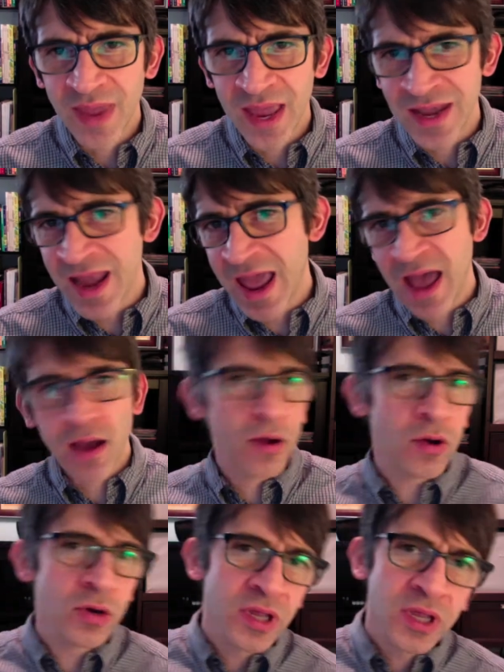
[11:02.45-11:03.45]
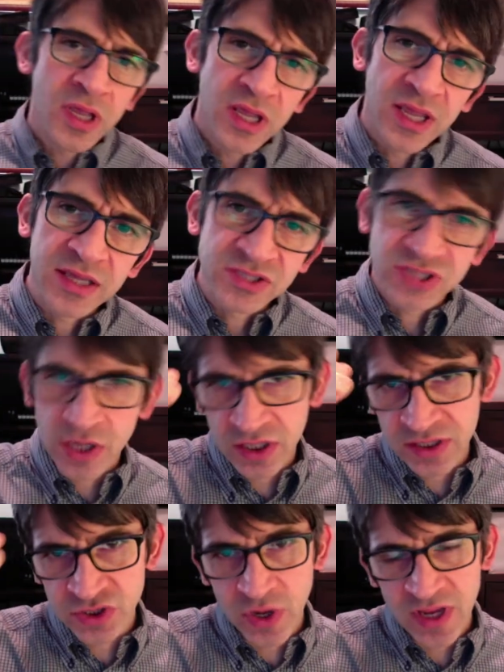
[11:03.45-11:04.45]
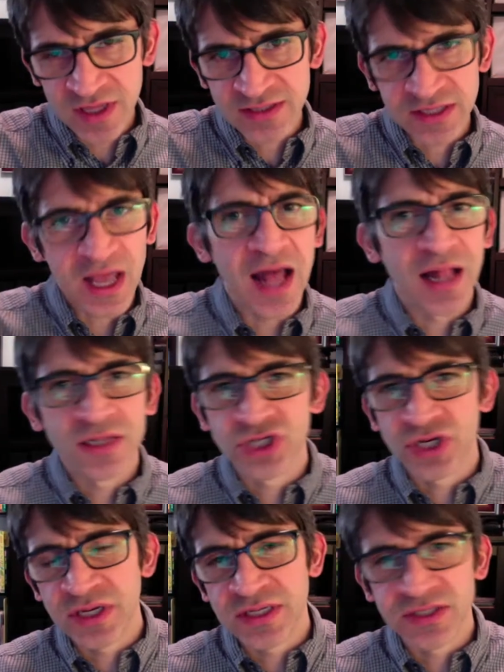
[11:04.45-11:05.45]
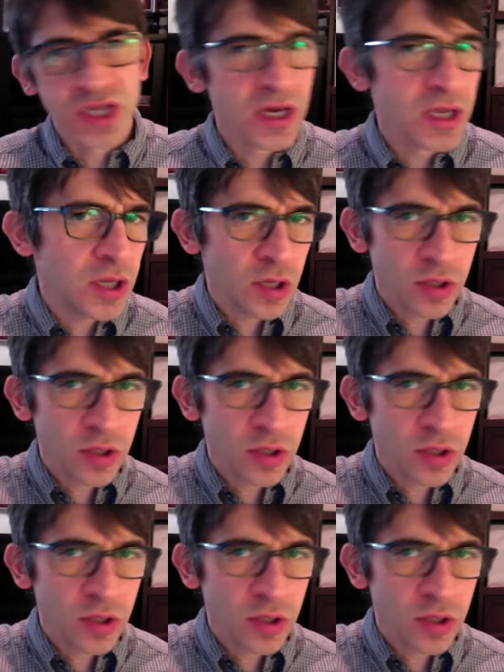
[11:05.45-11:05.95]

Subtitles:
now he's done all these great things in college, and he's gonna,